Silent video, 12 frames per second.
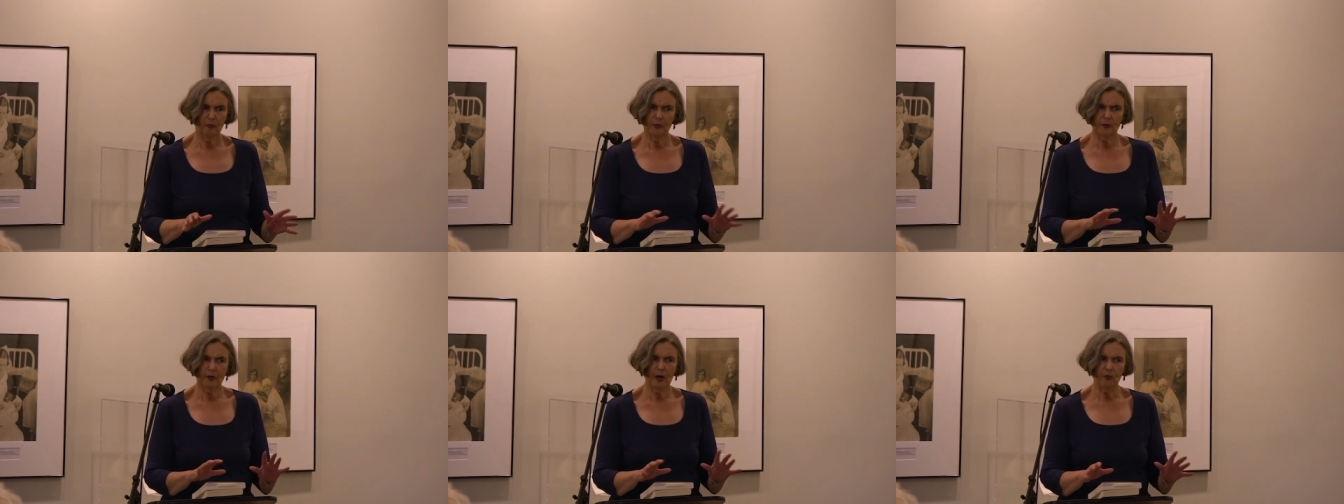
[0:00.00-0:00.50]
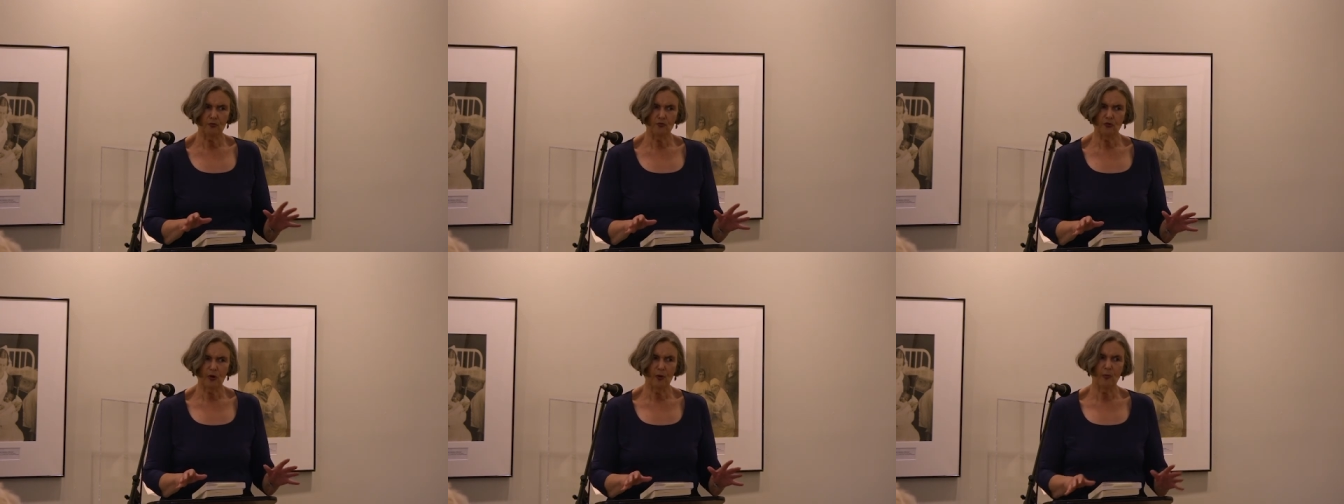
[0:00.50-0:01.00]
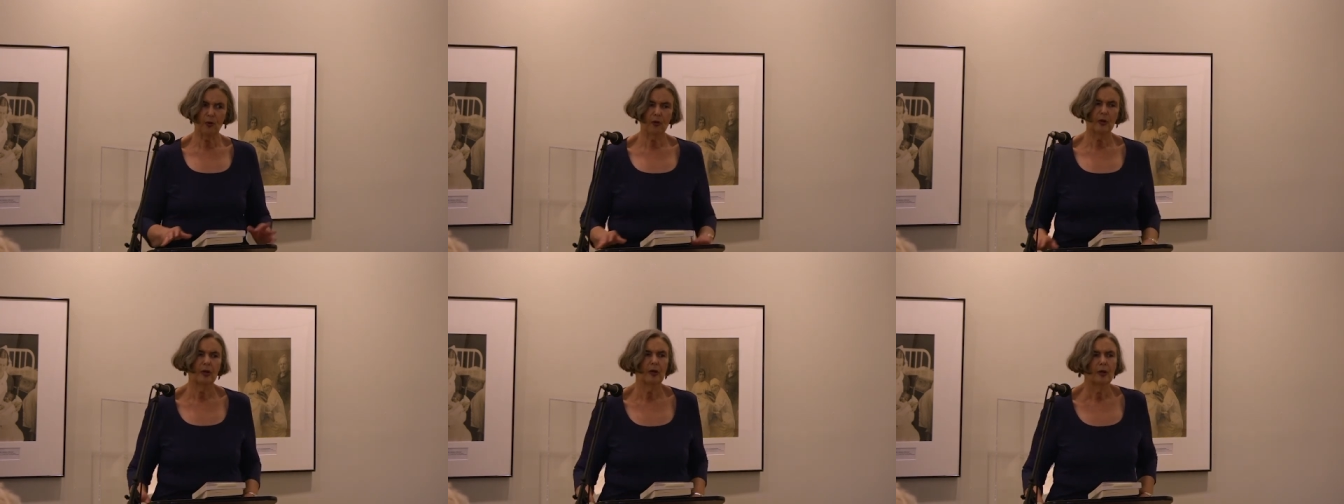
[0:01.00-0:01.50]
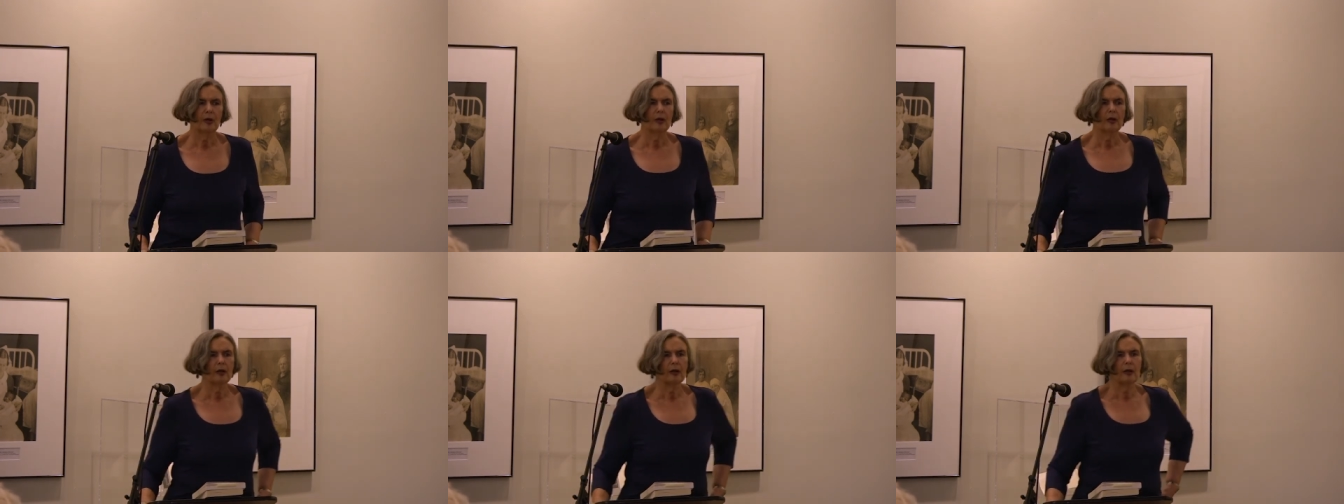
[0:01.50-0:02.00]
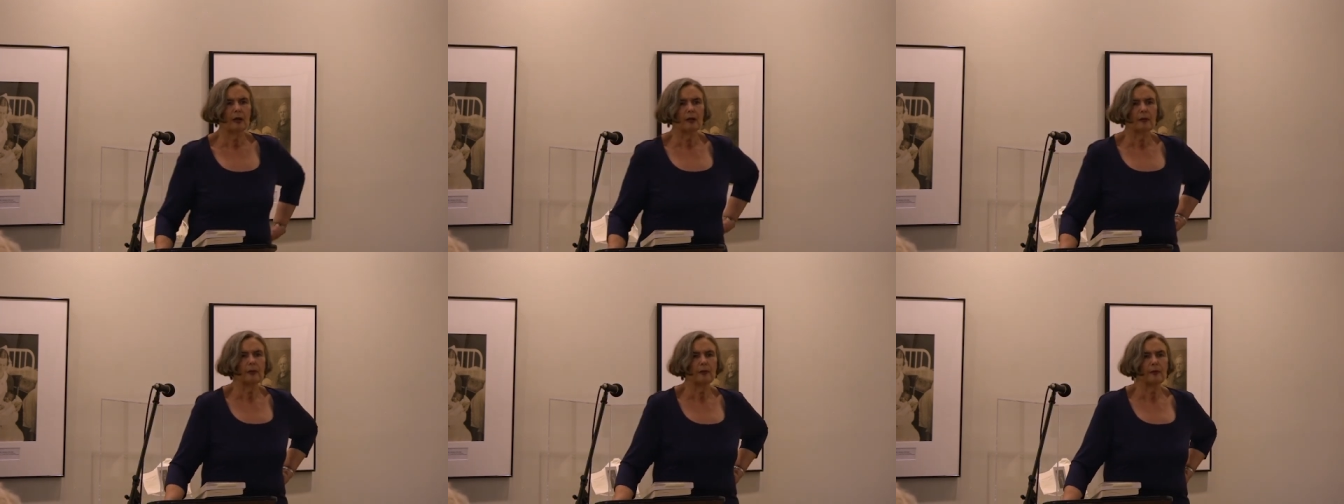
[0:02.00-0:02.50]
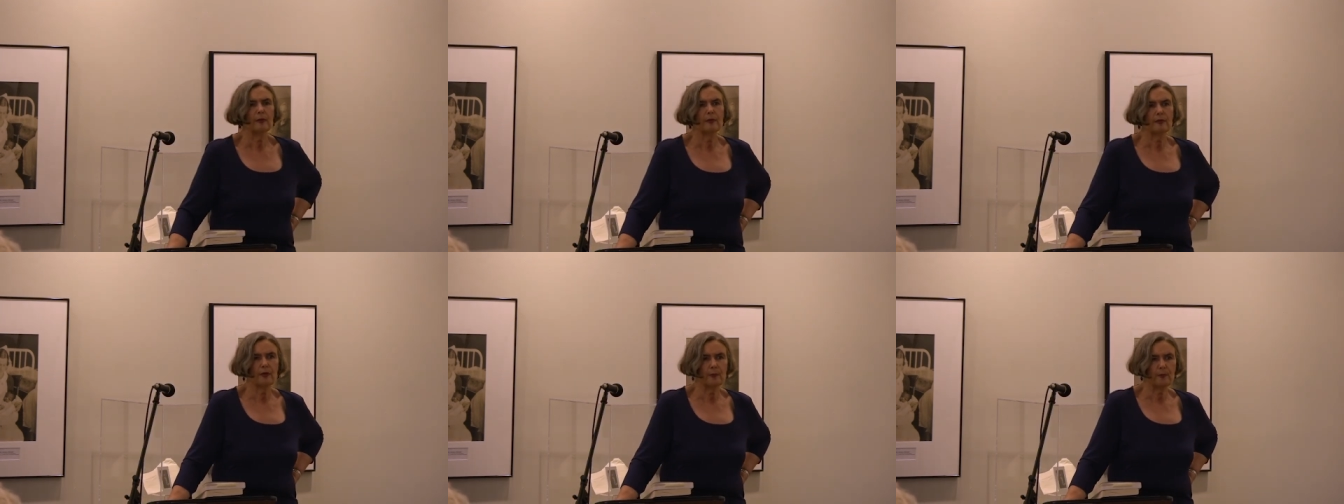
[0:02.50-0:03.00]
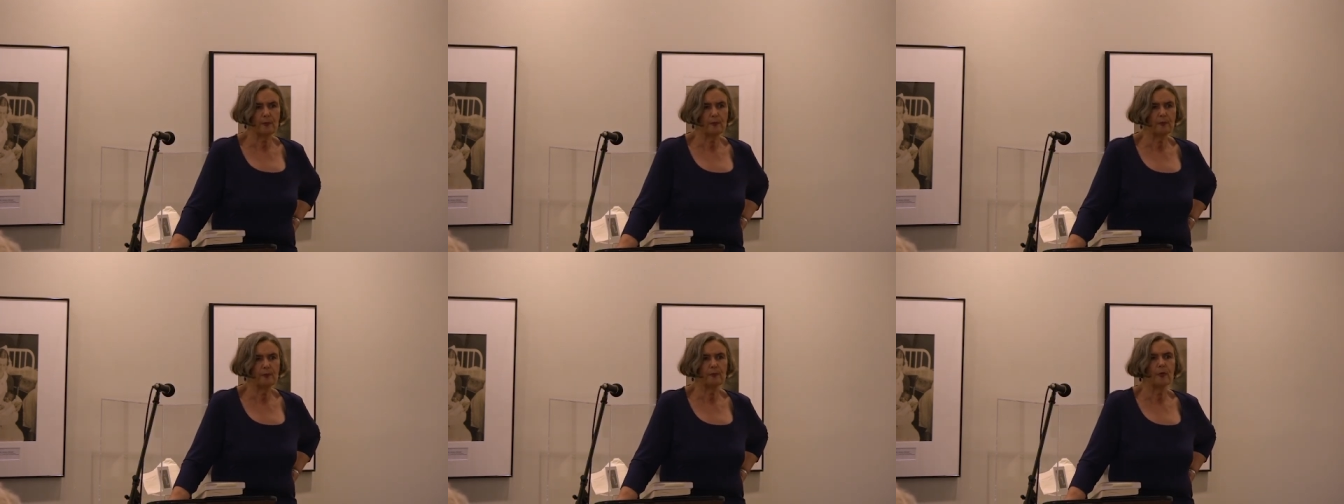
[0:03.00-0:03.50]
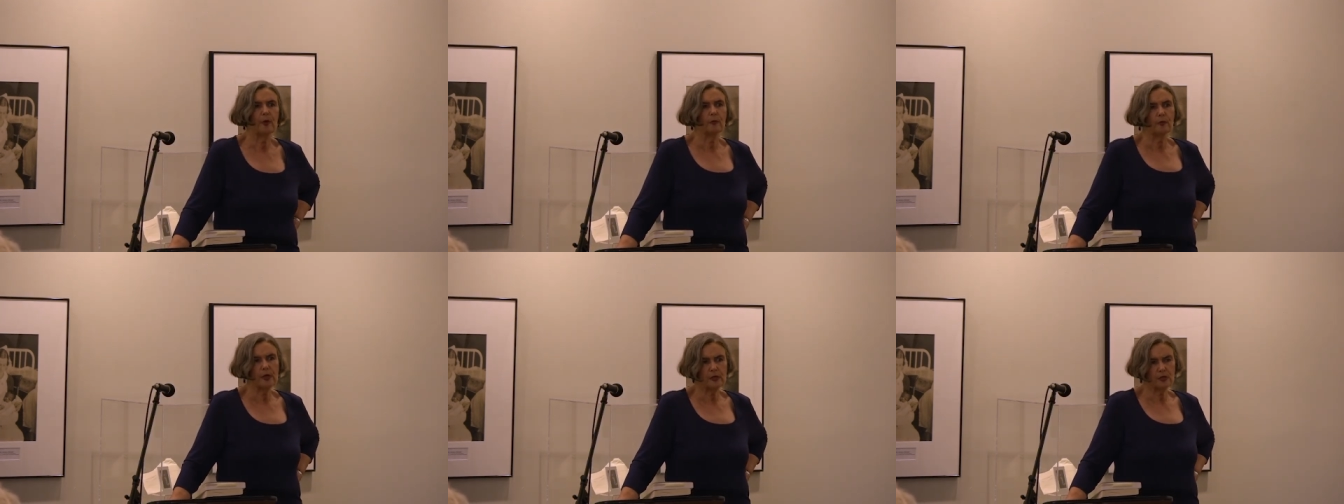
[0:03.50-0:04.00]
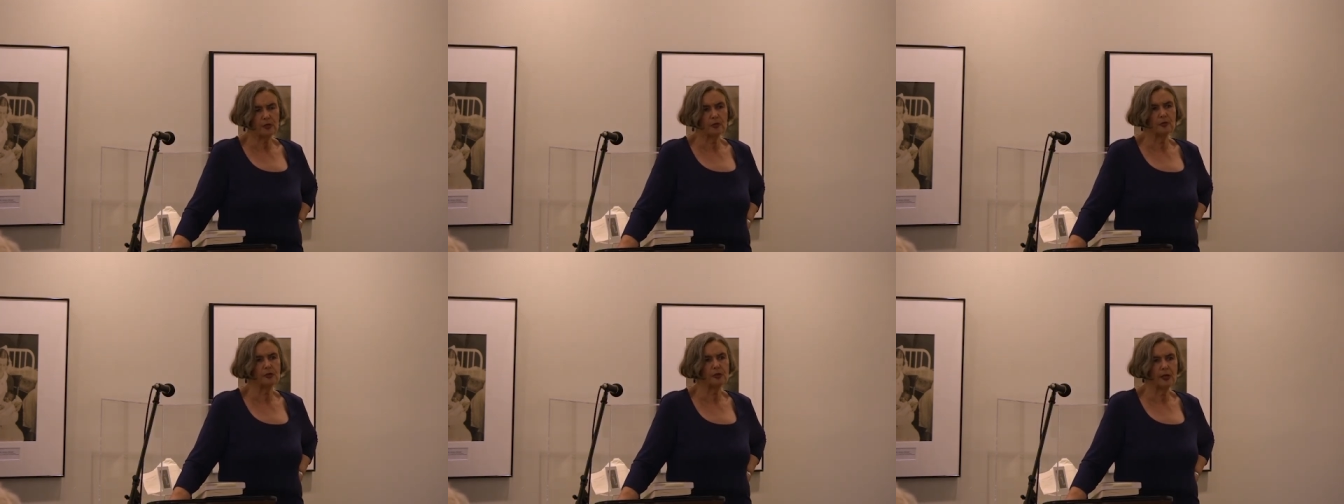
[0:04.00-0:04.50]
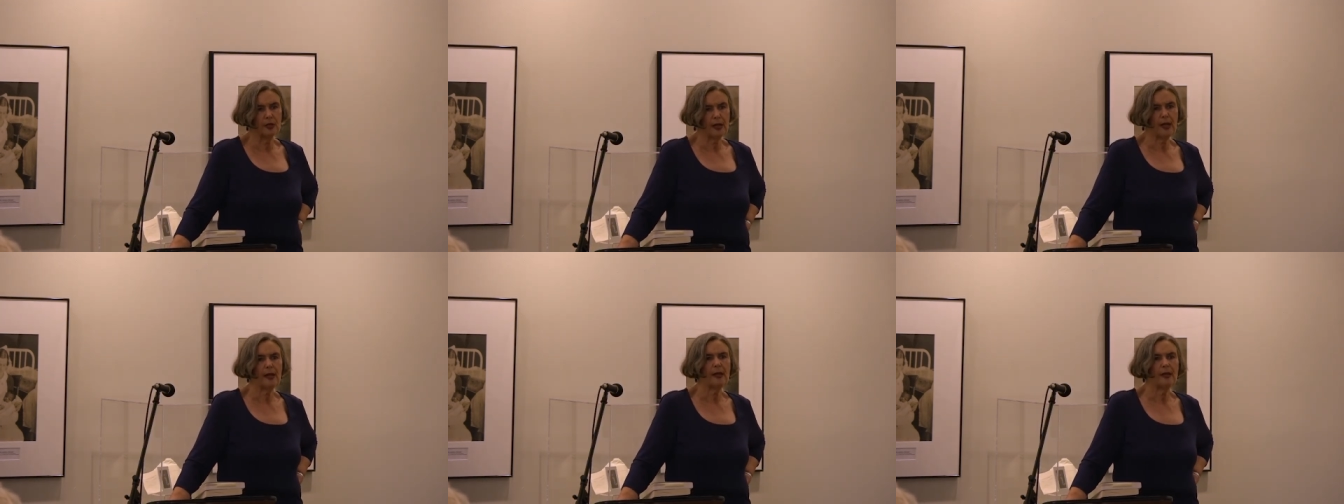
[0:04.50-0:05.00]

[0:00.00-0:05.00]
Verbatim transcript: with no trouble. The originals that I